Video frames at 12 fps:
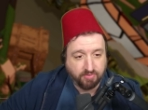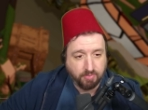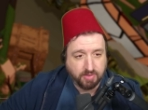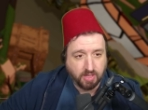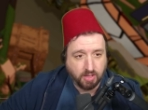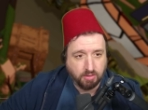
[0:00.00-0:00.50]
There
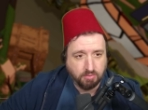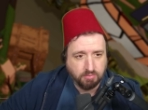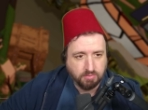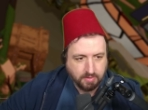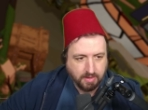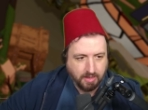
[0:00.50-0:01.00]
we
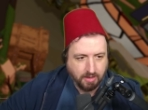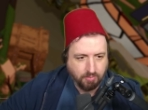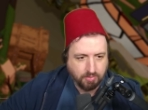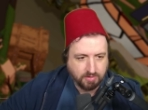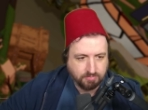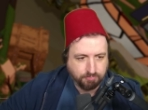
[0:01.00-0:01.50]
go. Now
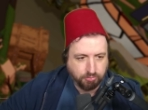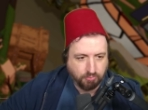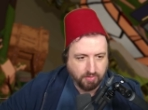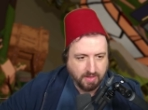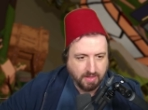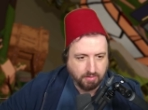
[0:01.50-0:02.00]
we're going to pull
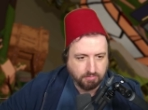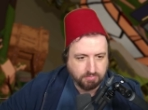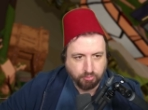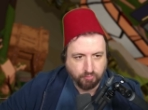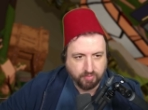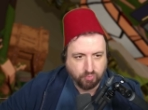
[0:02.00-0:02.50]
that out.
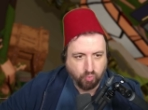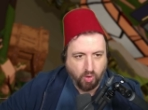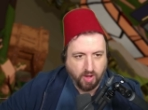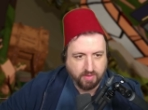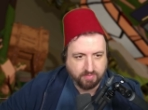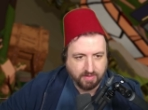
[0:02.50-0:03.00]
Pull these
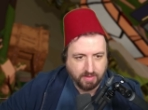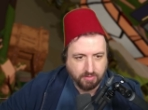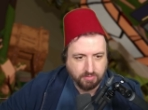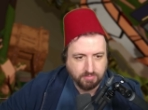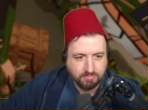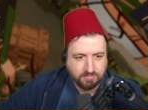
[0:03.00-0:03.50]
wires
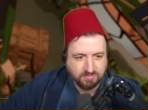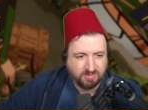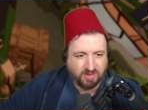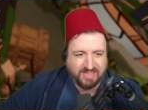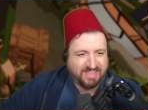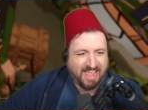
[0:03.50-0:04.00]
out. Just
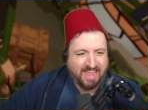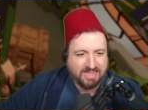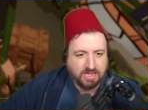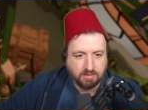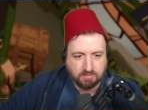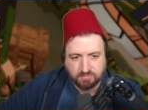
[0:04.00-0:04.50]
start
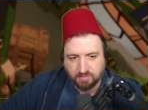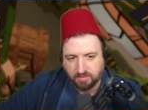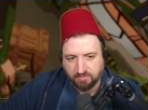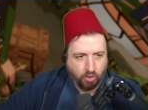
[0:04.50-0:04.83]
yanking stuff.